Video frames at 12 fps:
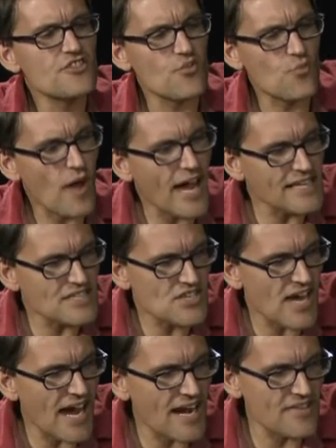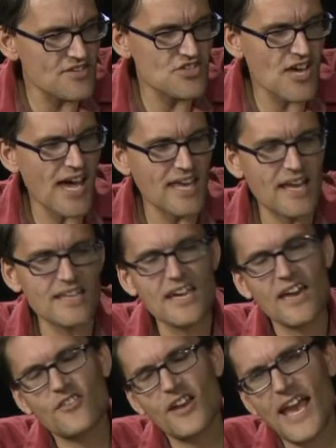The right side of the sign, on
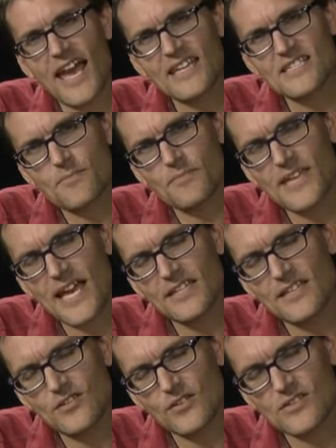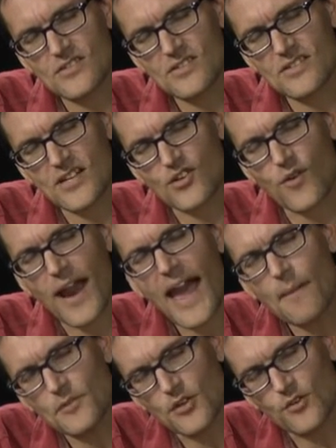the other hand, is intended to
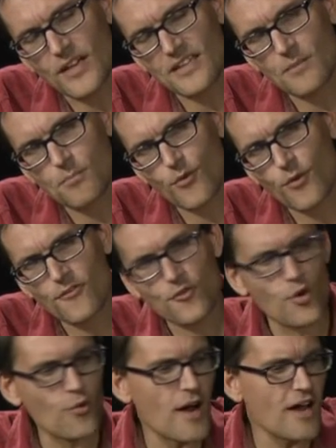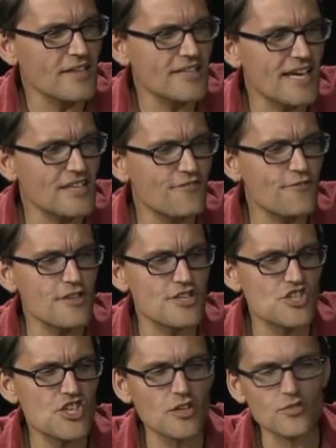grab you in the peripheral route, intended for
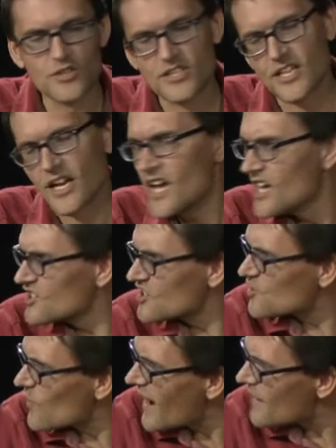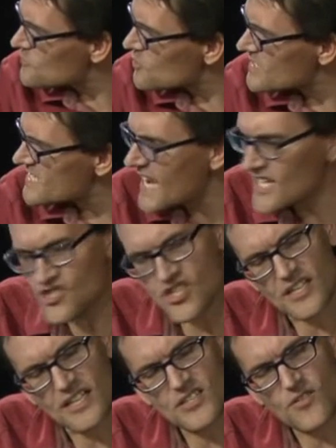the children, to grab their
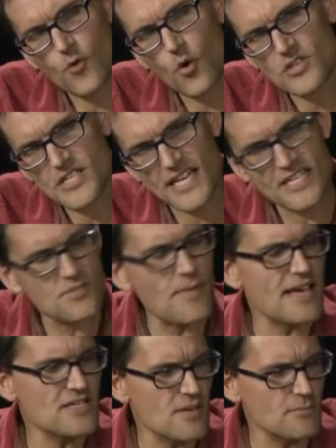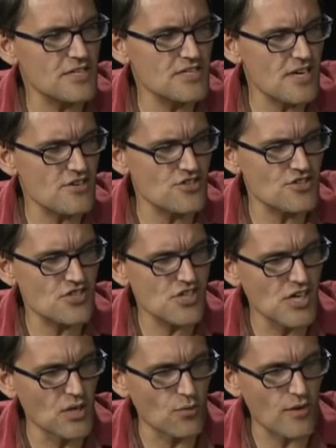attention, because, of course, kids make some decisions
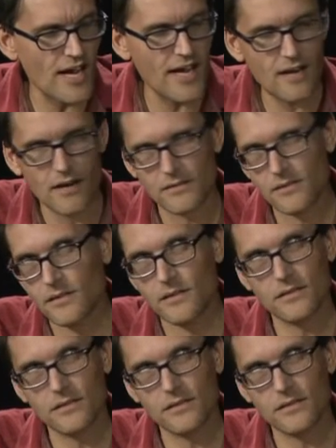too, right?